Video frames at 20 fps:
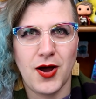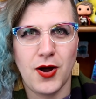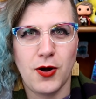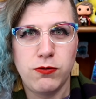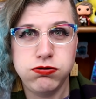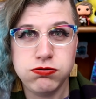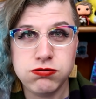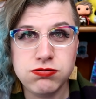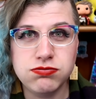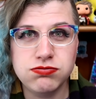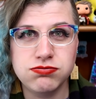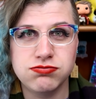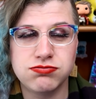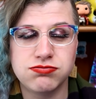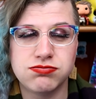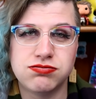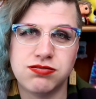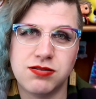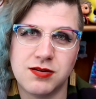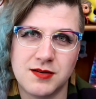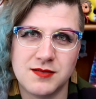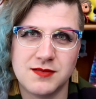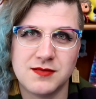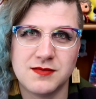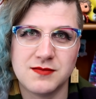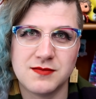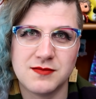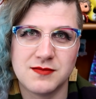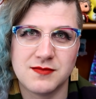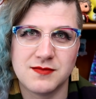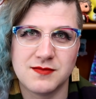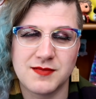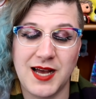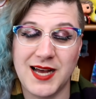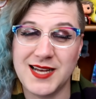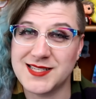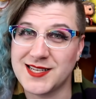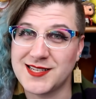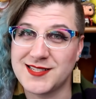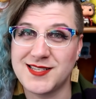Whew!
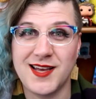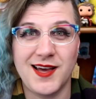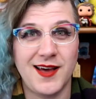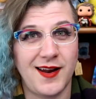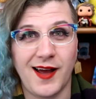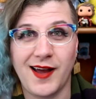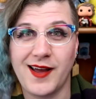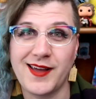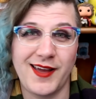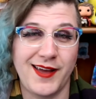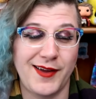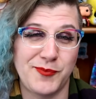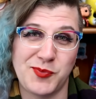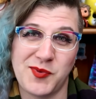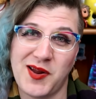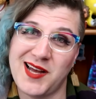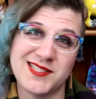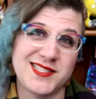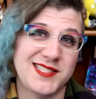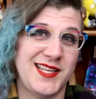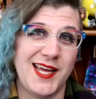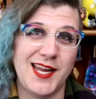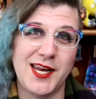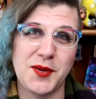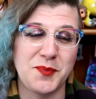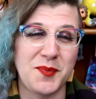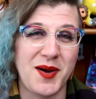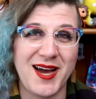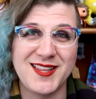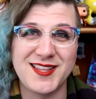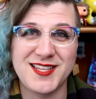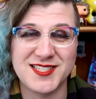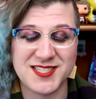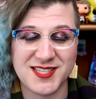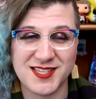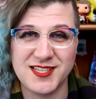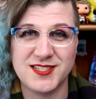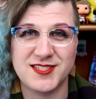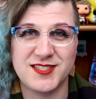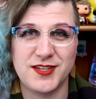As I said, I am not standing by this
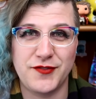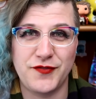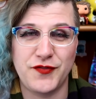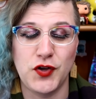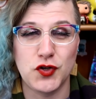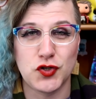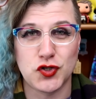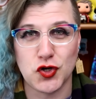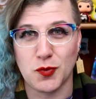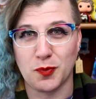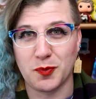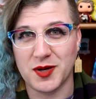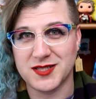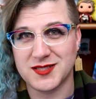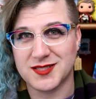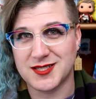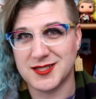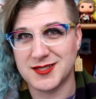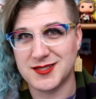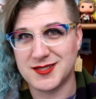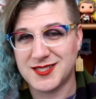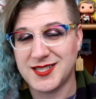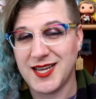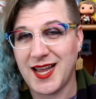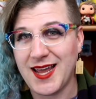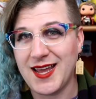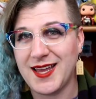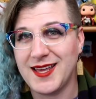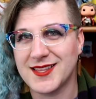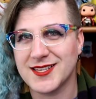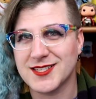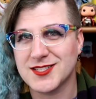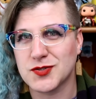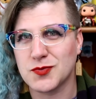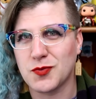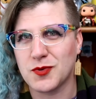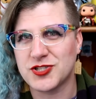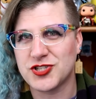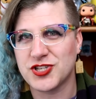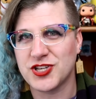list in future, but today this is
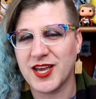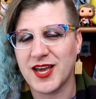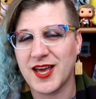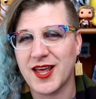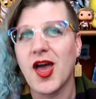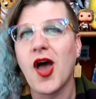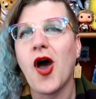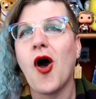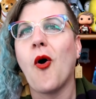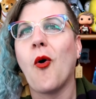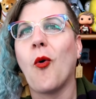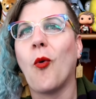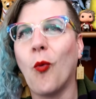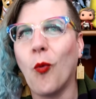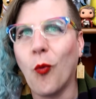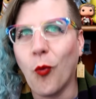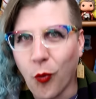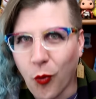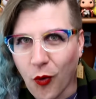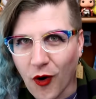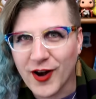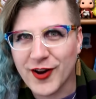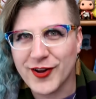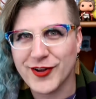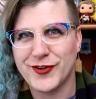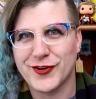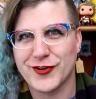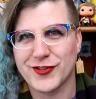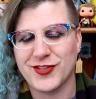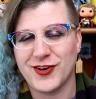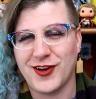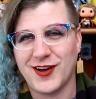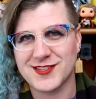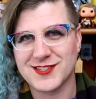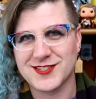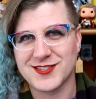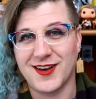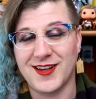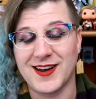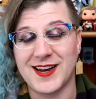what you get. What are your
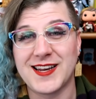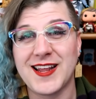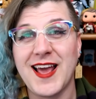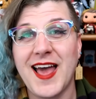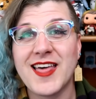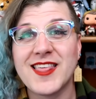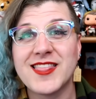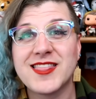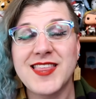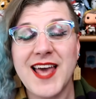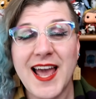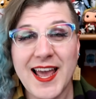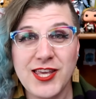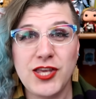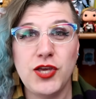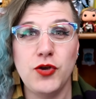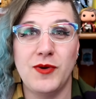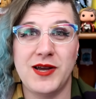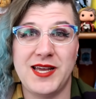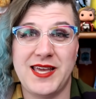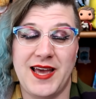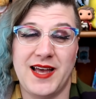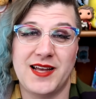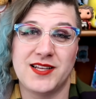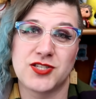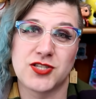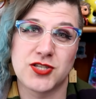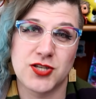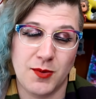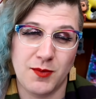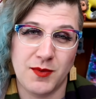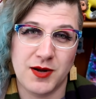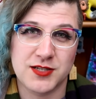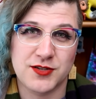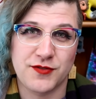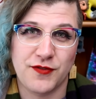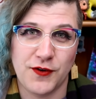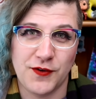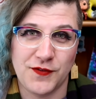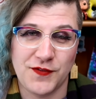thoughts on it? Thank you again so much
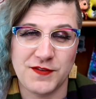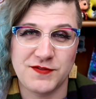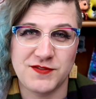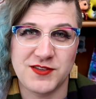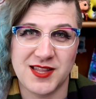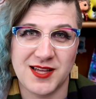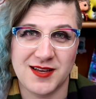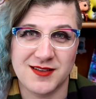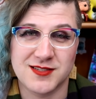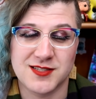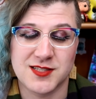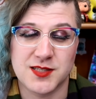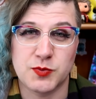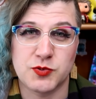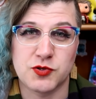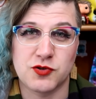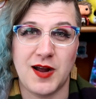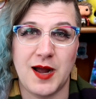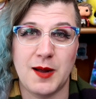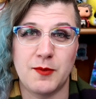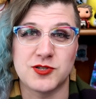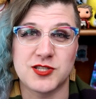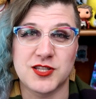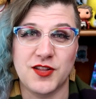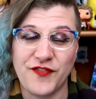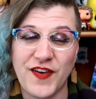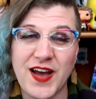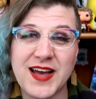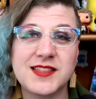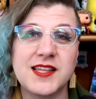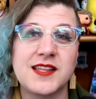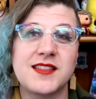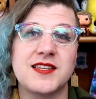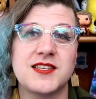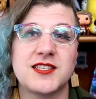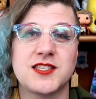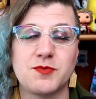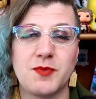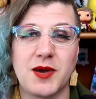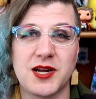for 50,000 subscribers. The fact that
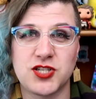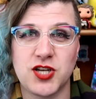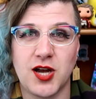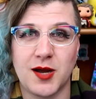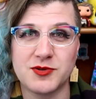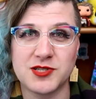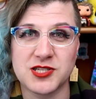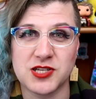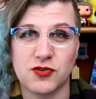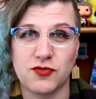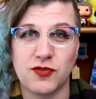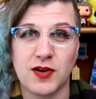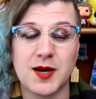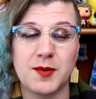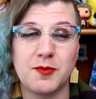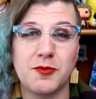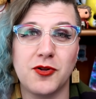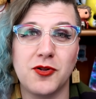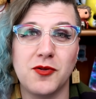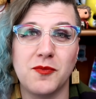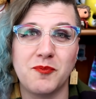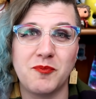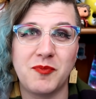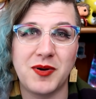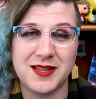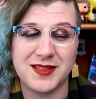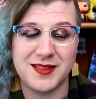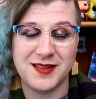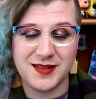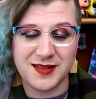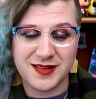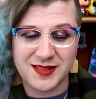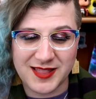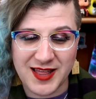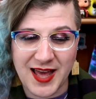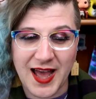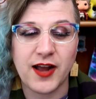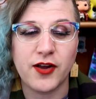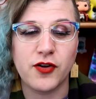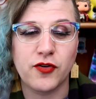this is my job is incredible, but
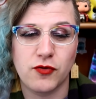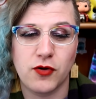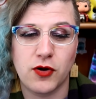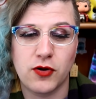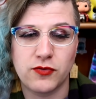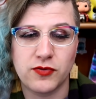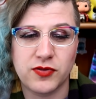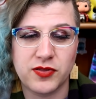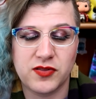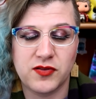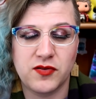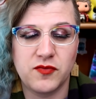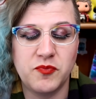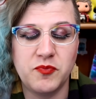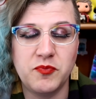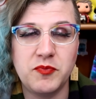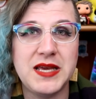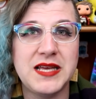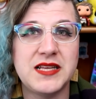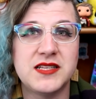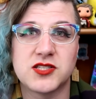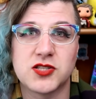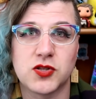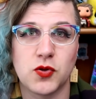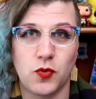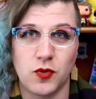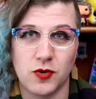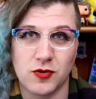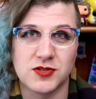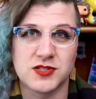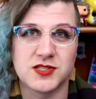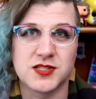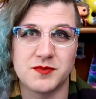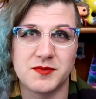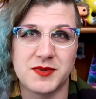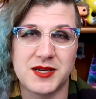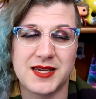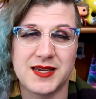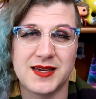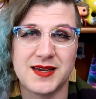that growth means the world to
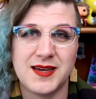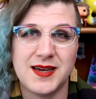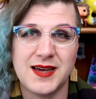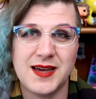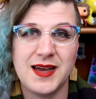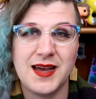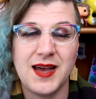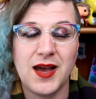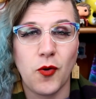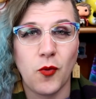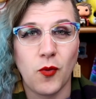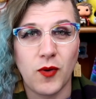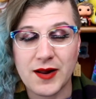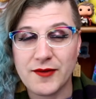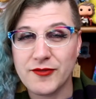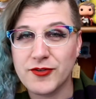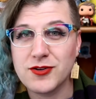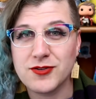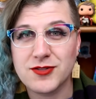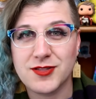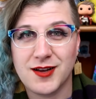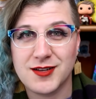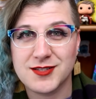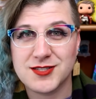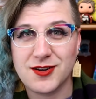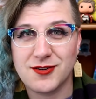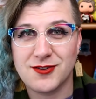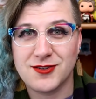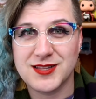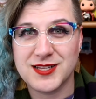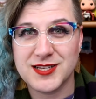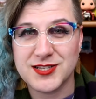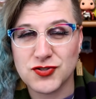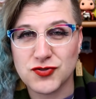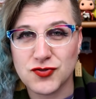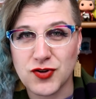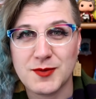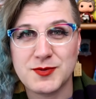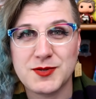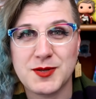me. Whatever your thoughts are on this,
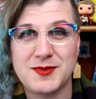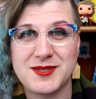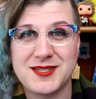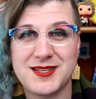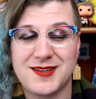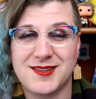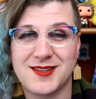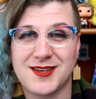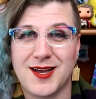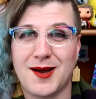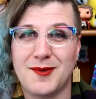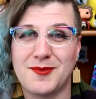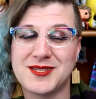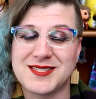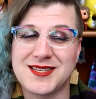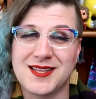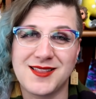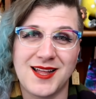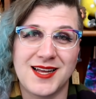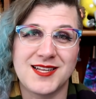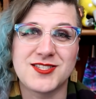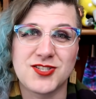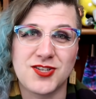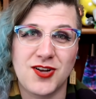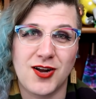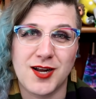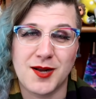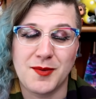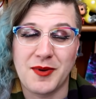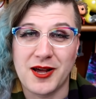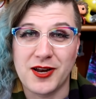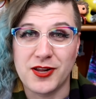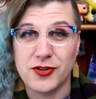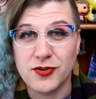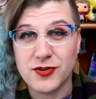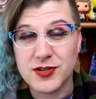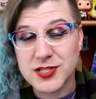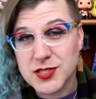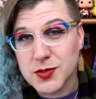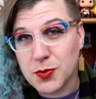drop something down in the comments. Let's talk about it. You
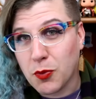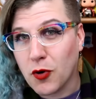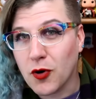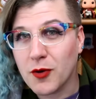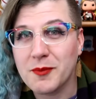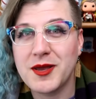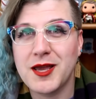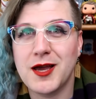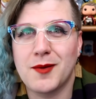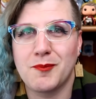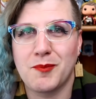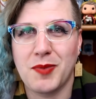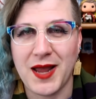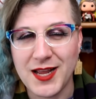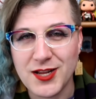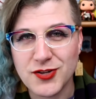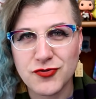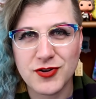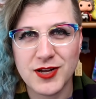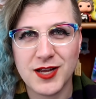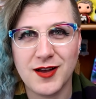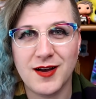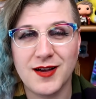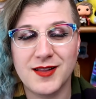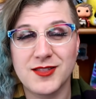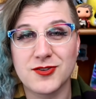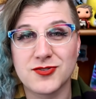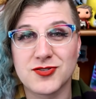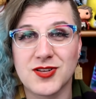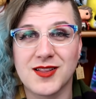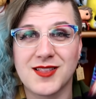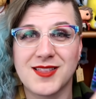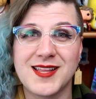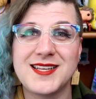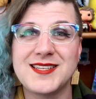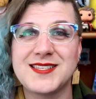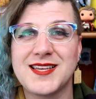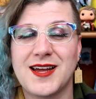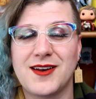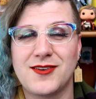can support me on Patreon. There's a
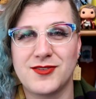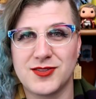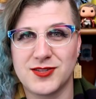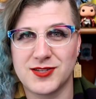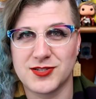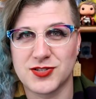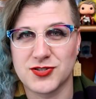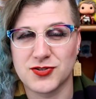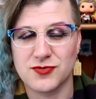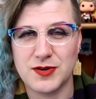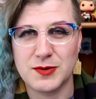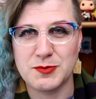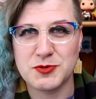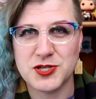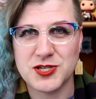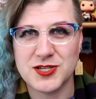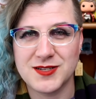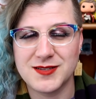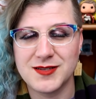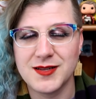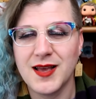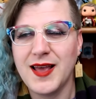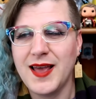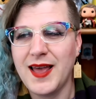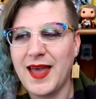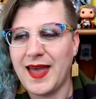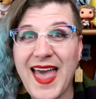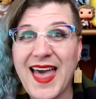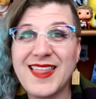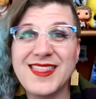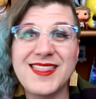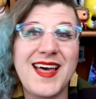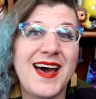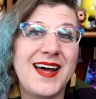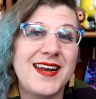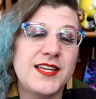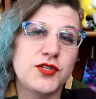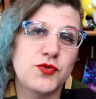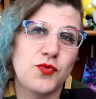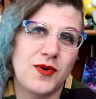link down in the description. And
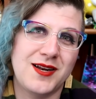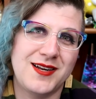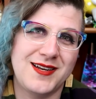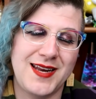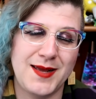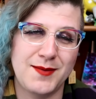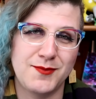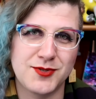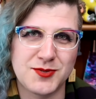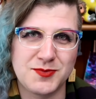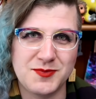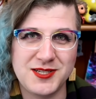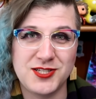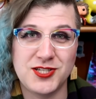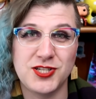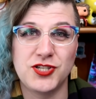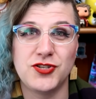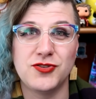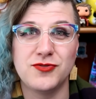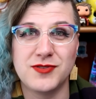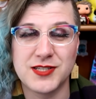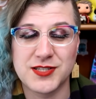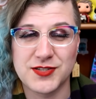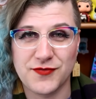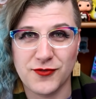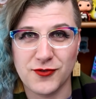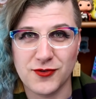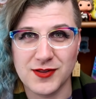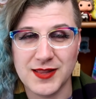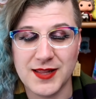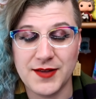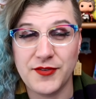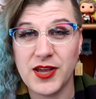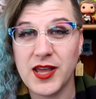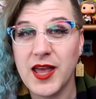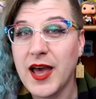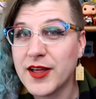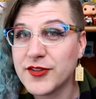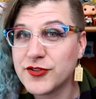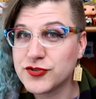that is what enables me to do this for a
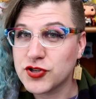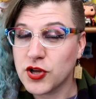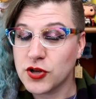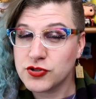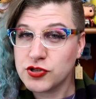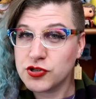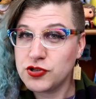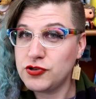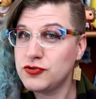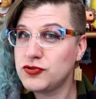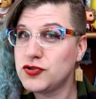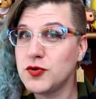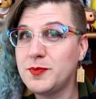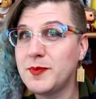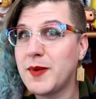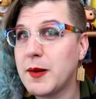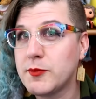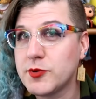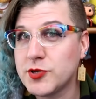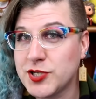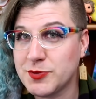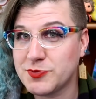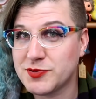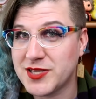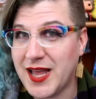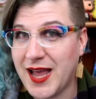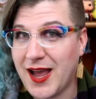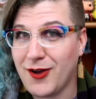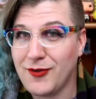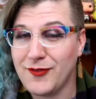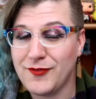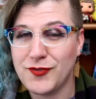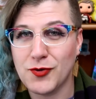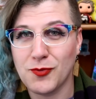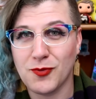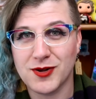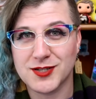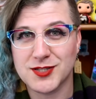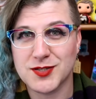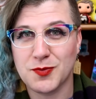living. There's also YouTube memberships now if you
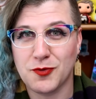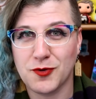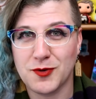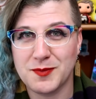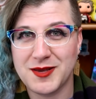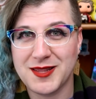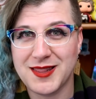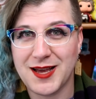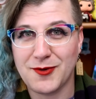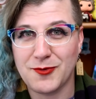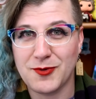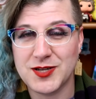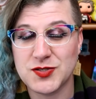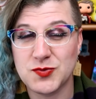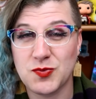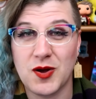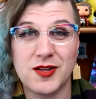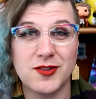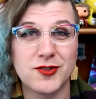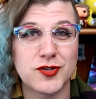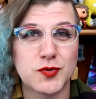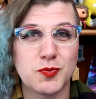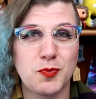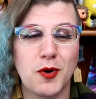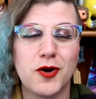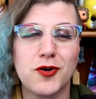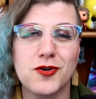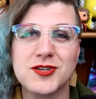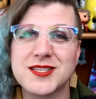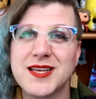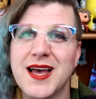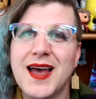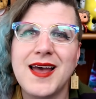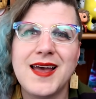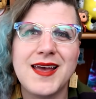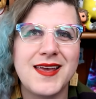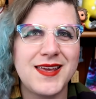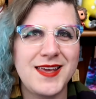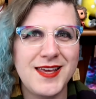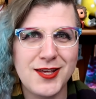want to support me that way as well. There's perks.
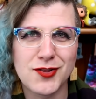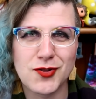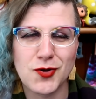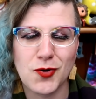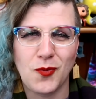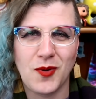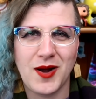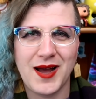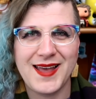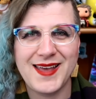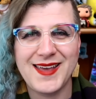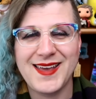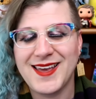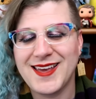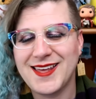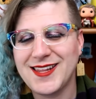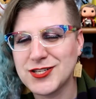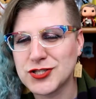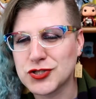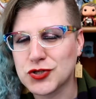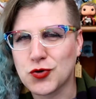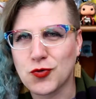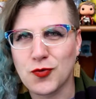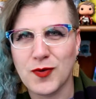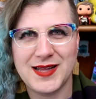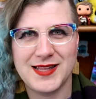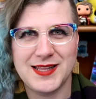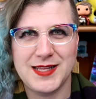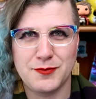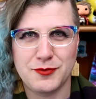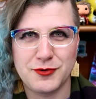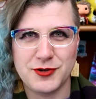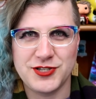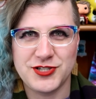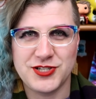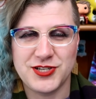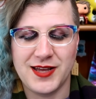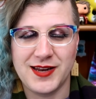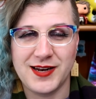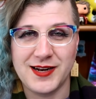Either way, it is greatly
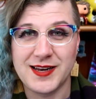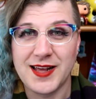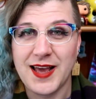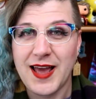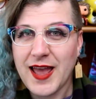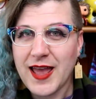appreciated.